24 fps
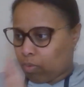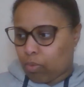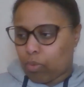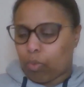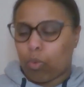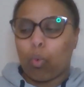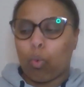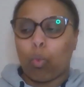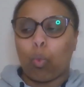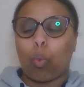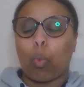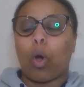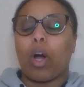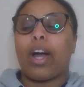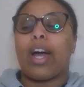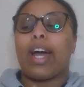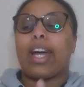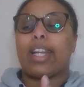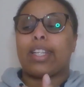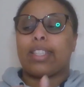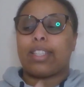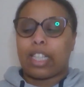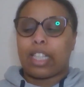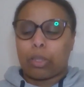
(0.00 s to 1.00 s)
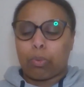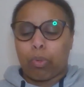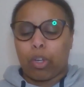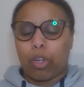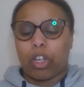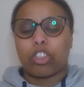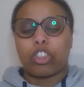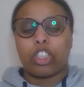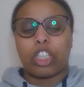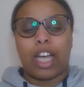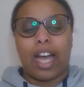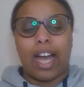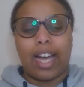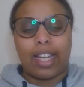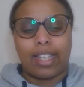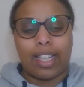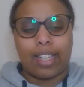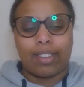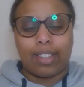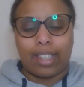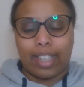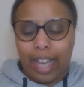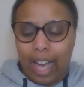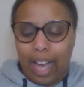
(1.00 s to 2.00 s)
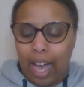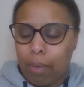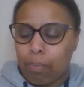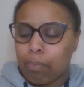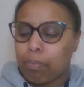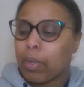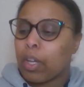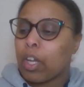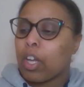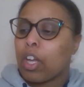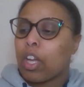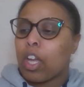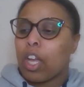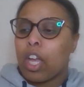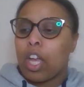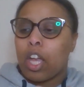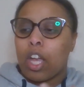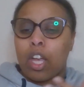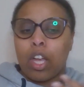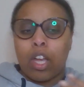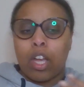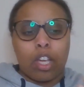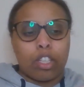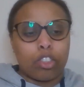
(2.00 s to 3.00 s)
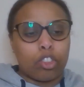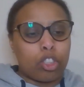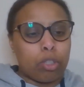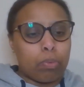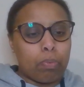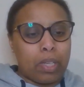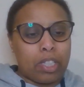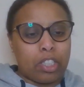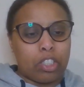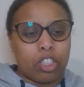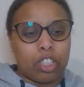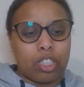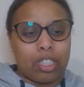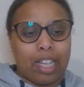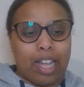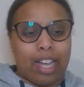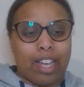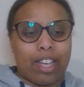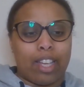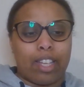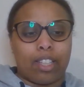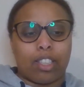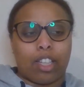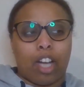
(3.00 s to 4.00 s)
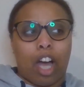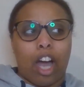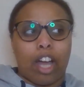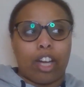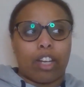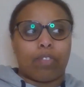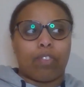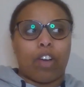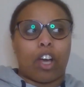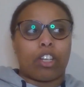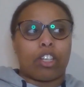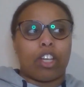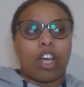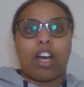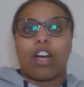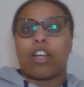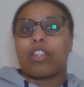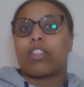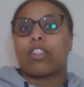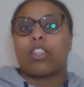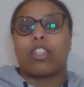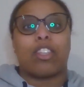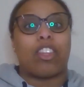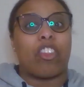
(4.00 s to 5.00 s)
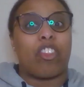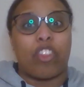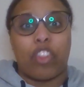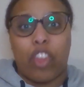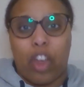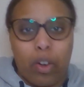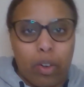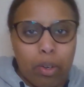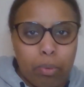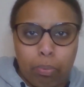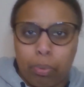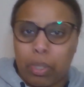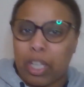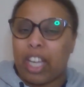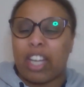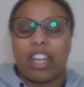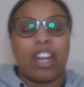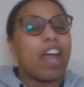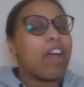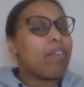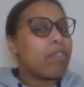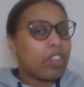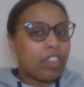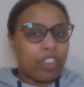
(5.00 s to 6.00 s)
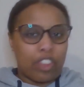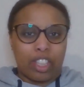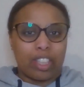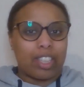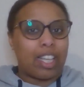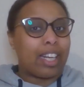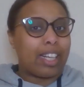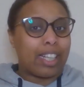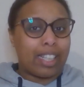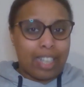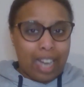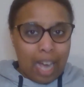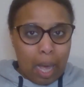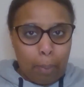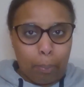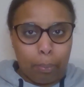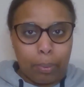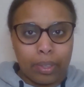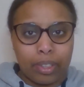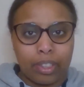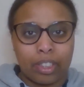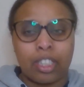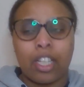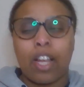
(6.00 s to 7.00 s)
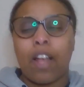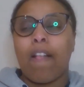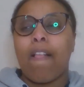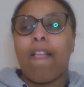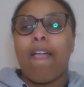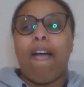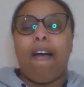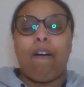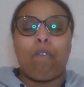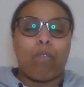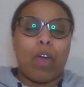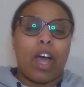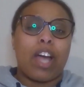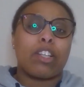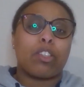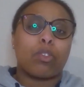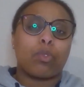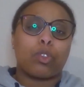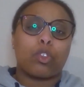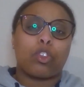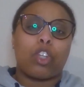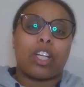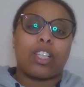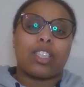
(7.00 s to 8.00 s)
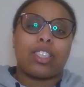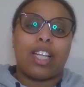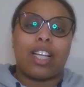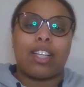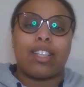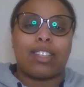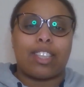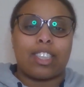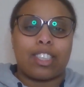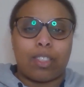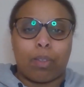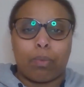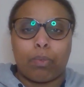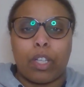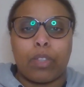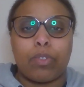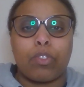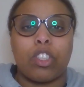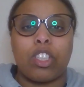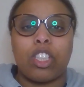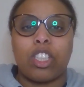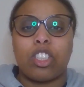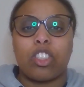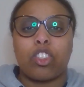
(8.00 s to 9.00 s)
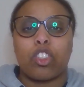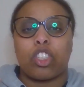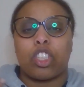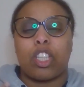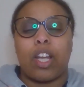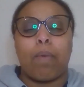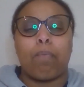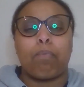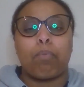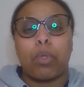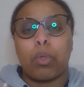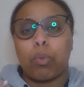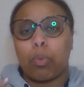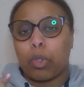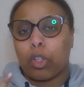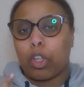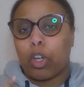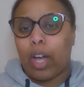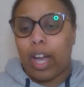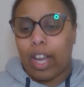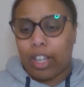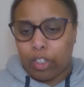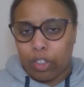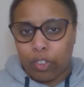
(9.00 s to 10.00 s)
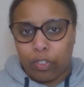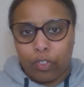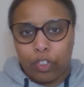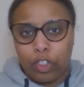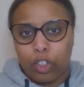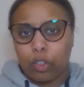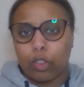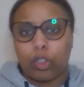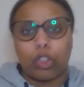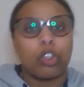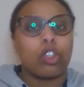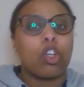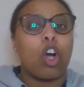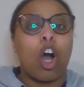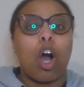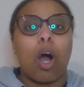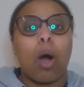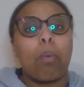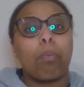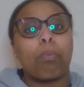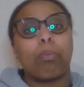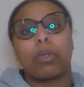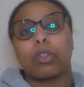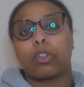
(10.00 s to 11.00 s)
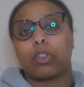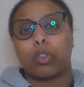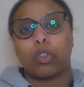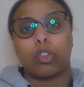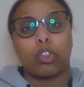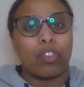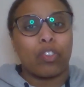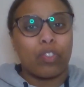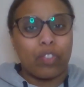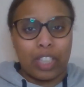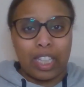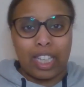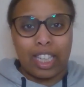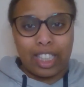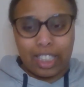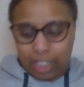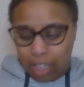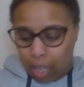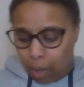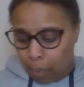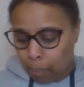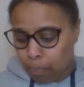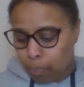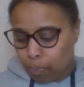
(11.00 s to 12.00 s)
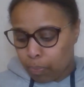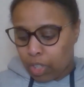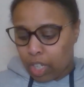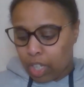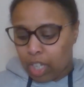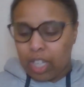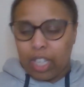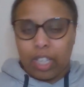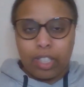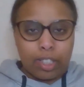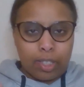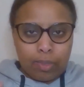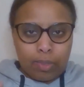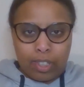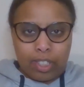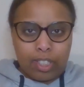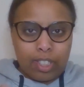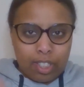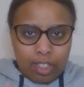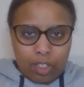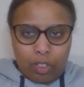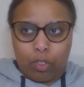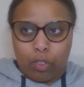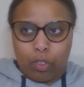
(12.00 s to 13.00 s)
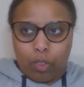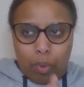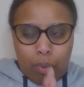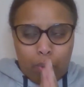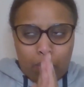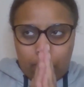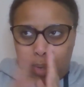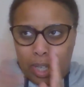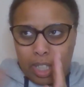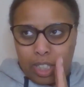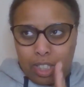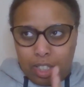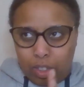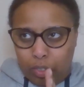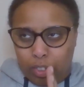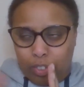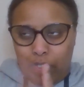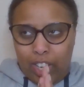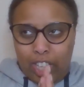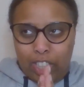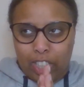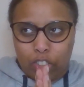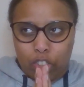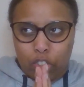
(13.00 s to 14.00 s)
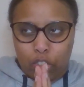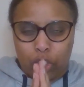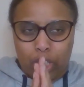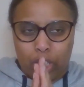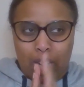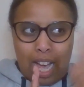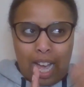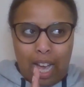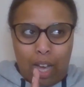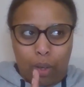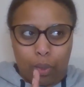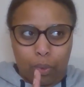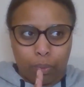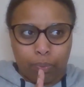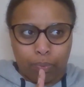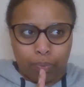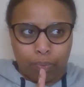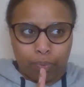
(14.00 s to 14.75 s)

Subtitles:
what had the experience she had at the camp. She mentioned that it kind of unearthed the therapy and everything that had happened. And Randall was trying to tell her that sometimes you need to just let people know how you feel. You can't bottle your feelings up. This is an amazing reflection on how